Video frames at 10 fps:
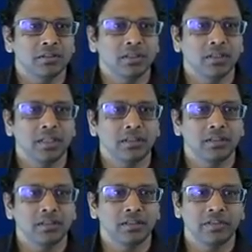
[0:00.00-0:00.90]

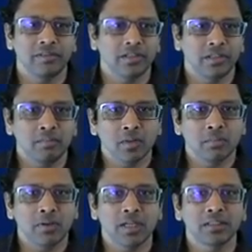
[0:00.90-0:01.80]
Again, give it the
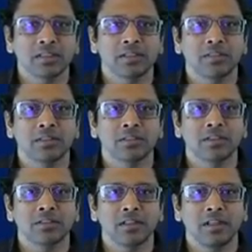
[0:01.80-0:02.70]
input path and
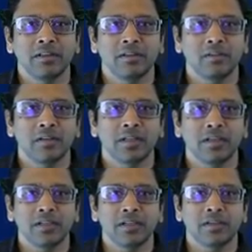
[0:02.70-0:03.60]
essentially loading
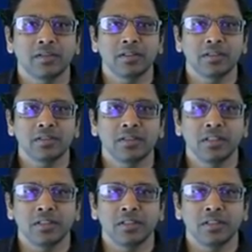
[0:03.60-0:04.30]
it into the